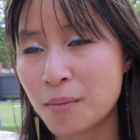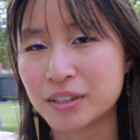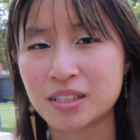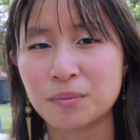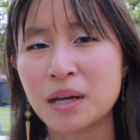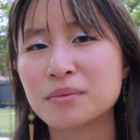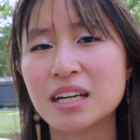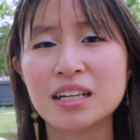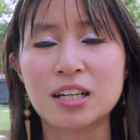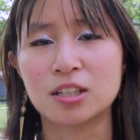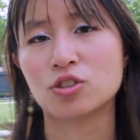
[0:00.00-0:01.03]
But sometimes I
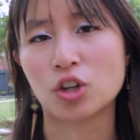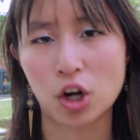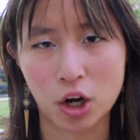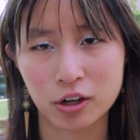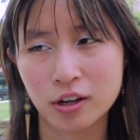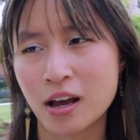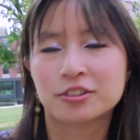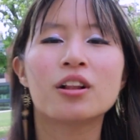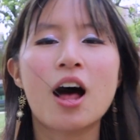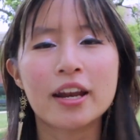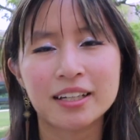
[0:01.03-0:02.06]
get concerned.
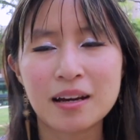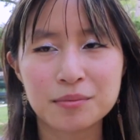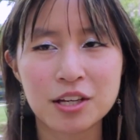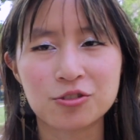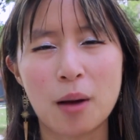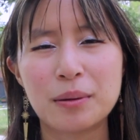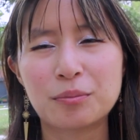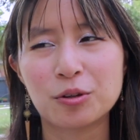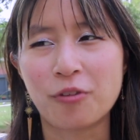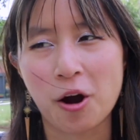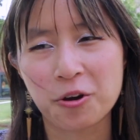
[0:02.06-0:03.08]
So a lot of times I'll draw
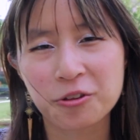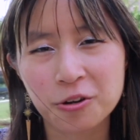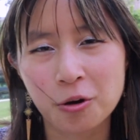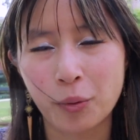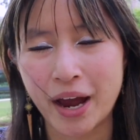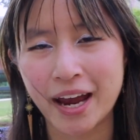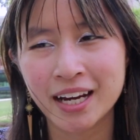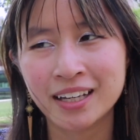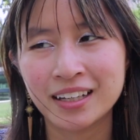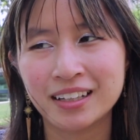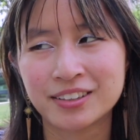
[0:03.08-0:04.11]
people farther
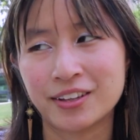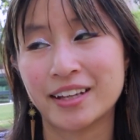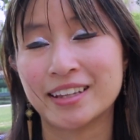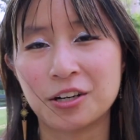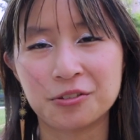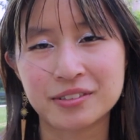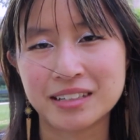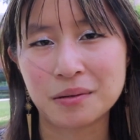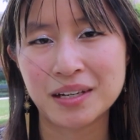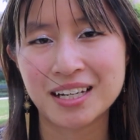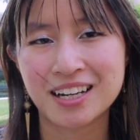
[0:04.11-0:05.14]
away so that they don't
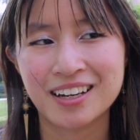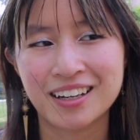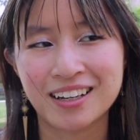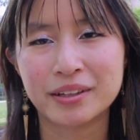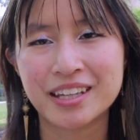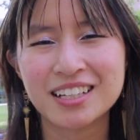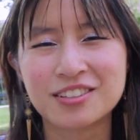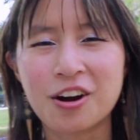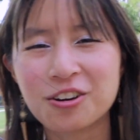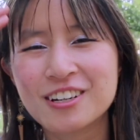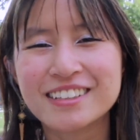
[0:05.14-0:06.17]
see me, but then it's
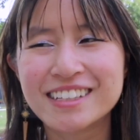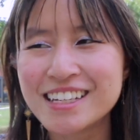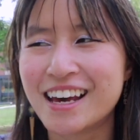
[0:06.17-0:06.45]
harder to see